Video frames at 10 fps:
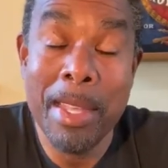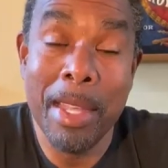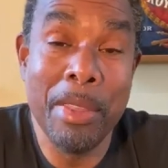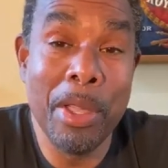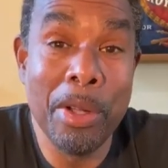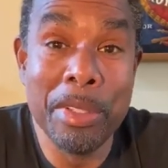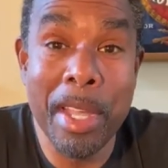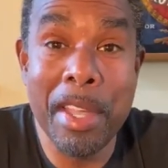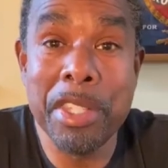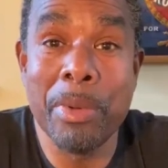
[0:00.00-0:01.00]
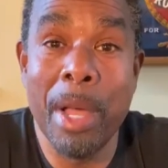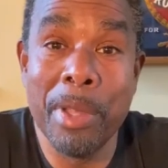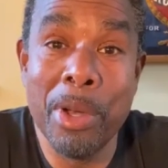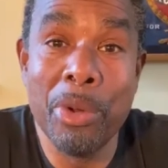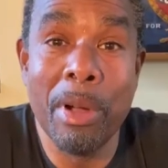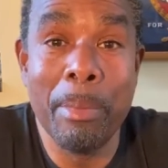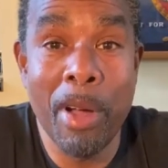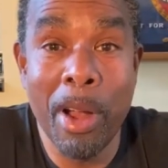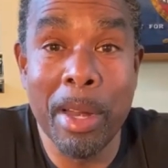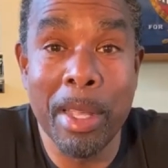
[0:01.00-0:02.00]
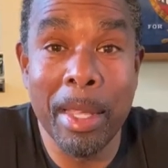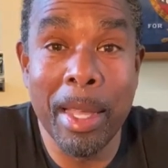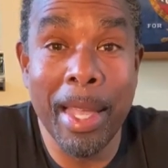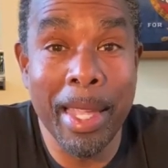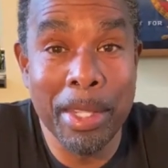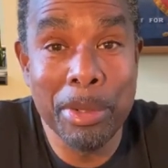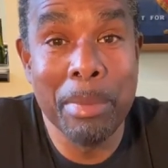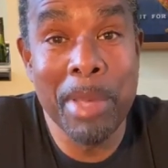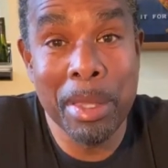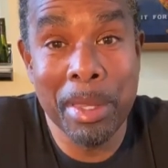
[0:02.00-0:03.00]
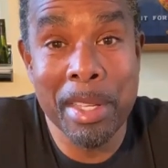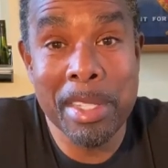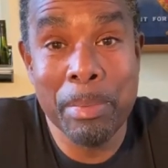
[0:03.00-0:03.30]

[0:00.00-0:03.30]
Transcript: In the old days, when I would go to a party, I hate to admit this,